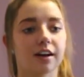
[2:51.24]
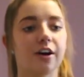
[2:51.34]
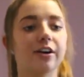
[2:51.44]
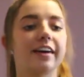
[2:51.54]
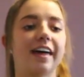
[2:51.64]

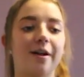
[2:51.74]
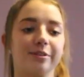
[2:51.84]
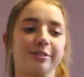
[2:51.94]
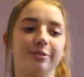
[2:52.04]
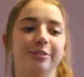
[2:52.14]
Okay, that
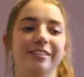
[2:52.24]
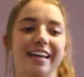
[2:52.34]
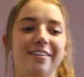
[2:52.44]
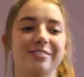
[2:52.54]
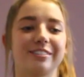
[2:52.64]
was cool.
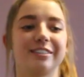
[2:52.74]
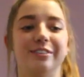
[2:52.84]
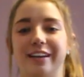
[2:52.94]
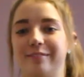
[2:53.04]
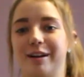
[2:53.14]
That was really
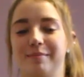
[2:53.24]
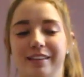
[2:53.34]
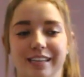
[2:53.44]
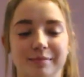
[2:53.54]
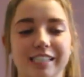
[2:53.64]
cool. That reminded me
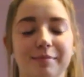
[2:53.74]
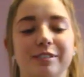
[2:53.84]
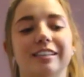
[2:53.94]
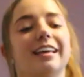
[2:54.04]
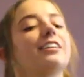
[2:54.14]
of the
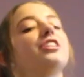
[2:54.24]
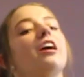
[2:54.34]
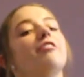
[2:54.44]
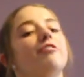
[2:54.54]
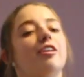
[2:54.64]
Inception, like,
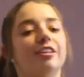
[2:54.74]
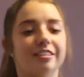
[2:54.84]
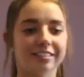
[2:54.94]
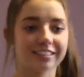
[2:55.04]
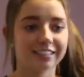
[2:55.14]
chair
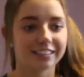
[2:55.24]
fall.